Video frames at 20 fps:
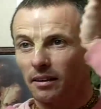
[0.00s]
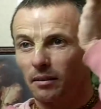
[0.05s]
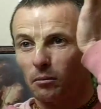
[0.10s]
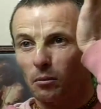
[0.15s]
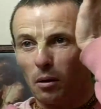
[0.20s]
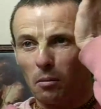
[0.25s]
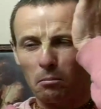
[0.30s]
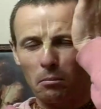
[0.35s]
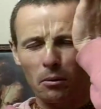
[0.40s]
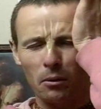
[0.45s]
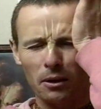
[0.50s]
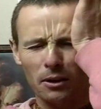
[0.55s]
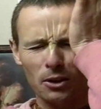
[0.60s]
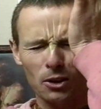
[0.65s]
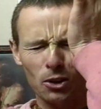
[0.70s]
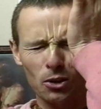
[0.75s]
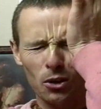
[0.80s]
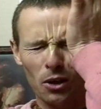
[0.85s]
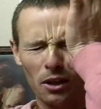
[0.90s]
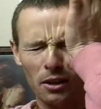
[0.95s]
one boy had
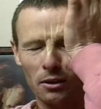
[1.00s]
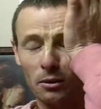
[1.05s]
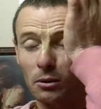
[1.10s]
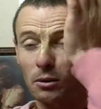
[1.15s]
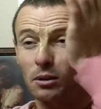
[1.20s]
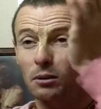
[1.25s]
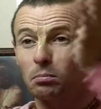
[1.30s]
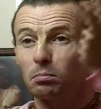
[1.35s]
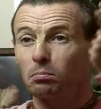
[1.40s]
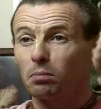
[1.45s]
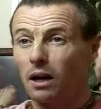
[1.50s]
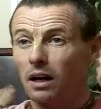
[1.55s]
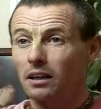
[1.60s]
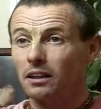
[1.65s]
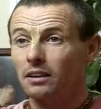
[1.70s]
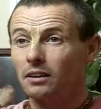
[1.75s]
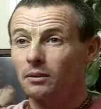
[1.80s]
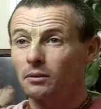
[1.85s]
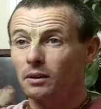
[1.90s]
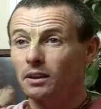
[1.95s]
joined who was part
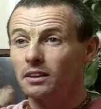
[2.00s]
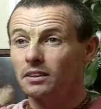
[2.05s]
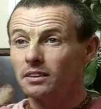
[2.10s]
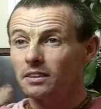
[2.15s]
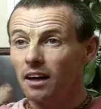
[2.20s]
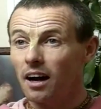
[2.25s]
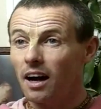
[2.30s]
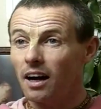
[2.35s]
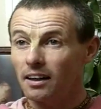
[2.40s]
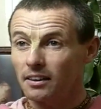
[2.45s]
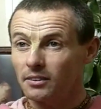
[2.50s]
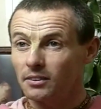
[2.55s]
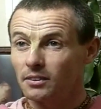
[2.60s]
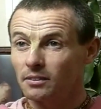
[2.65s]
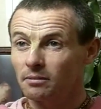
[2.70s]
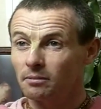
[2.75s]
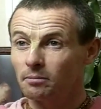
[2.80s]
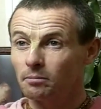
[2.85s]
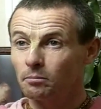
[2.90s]
of the Queen's Guards.